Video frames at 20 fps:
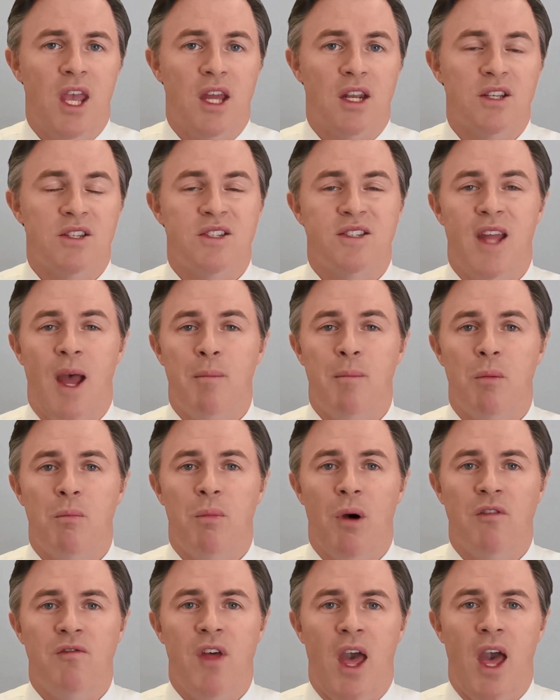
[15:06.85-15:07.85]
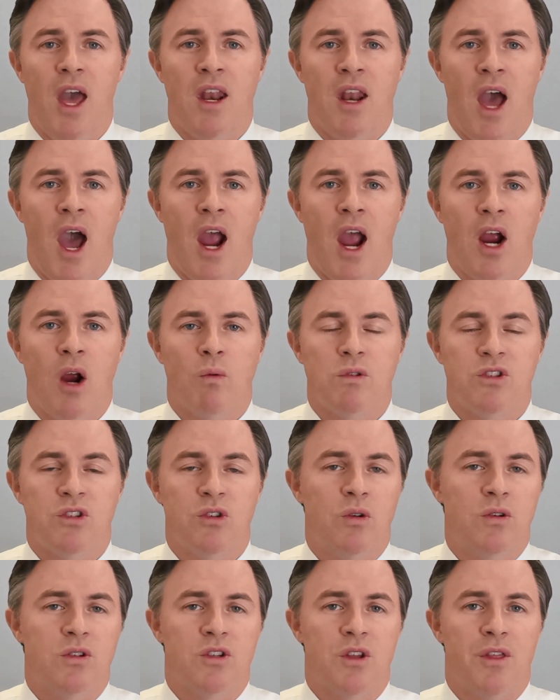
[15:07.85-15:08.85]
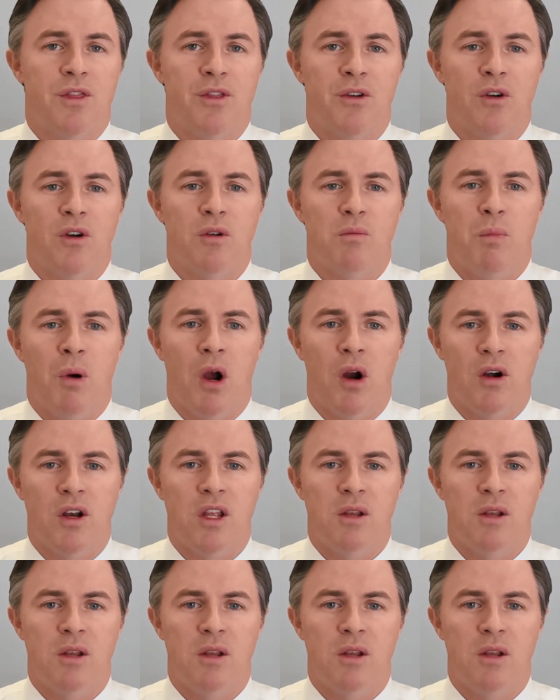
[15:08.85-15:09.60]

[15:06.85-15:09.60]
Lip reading: it a step above that and hire what's known as a third-party